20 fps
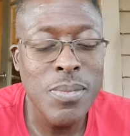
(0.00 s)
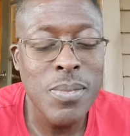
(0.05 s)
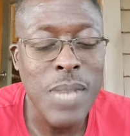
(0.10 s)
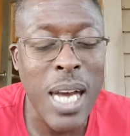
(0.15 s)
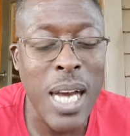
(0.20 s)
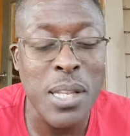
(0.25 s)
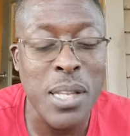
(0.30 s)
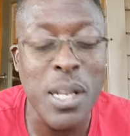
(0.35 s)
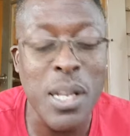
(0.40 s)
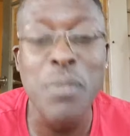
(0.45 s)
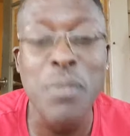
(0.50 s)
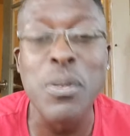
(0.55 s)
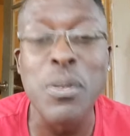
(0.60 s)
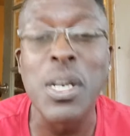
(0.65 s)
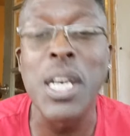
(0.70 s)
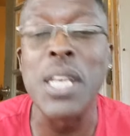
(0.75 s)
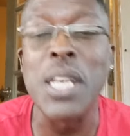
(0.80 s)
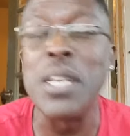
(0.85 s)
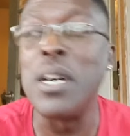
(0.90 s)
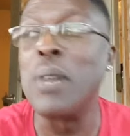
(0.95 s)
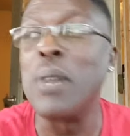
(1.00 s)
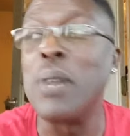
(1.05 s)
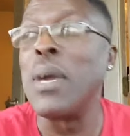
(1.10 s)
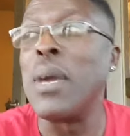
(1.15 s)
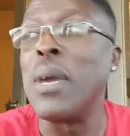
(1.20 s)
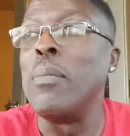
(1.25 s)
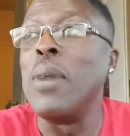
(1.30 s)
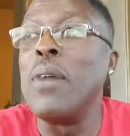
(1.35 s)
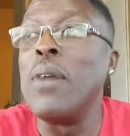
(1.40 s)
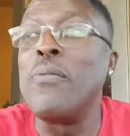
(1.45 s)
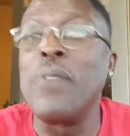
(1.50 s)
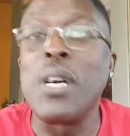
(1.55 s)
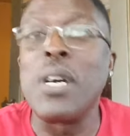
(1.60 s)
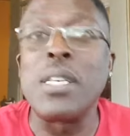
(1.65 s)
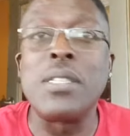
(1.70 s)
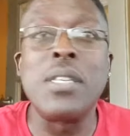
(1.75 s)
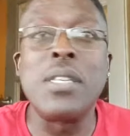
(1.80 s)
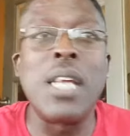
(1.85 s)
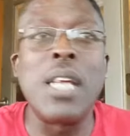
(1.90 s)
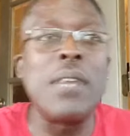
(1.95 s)
I love looking young, man.
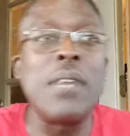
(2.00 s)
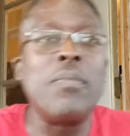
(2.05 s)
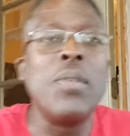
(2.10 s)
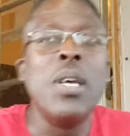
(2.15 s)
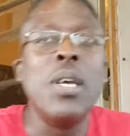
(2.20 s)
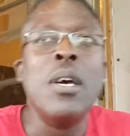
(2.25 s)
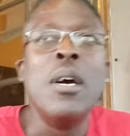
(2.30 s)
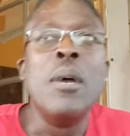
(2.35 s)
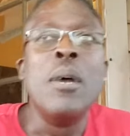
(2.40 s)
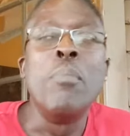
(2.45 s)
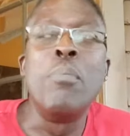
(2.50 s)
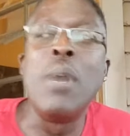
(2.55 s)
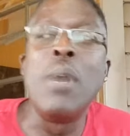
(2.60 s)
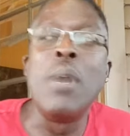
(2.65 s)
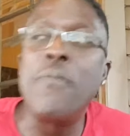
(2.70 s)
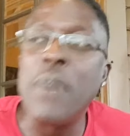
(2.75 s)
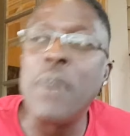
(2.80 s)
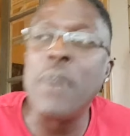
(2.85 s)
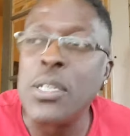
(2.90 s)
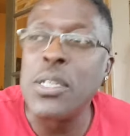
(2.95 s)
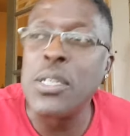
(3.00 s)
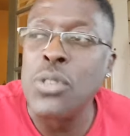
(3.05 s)
Motherfuckers